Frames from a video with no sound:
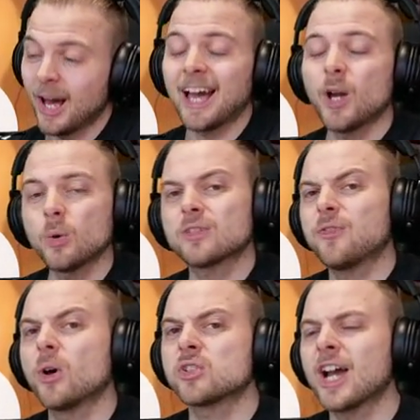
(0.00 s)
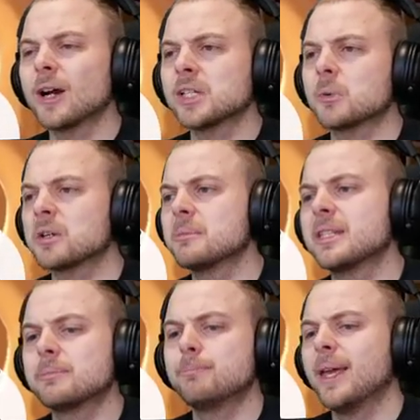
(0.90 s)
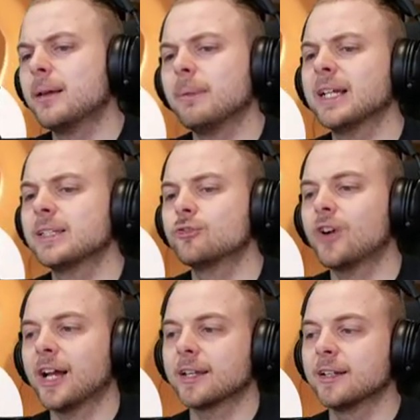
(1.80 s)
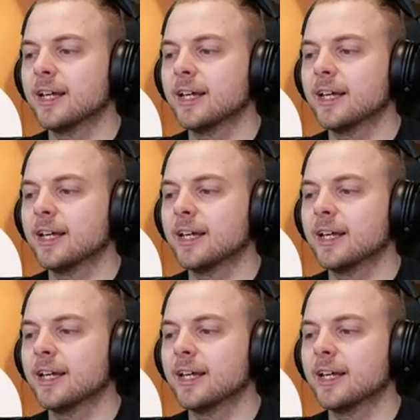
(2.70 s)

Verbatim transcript: I always thought Charizard was going to be this big, massive dragon.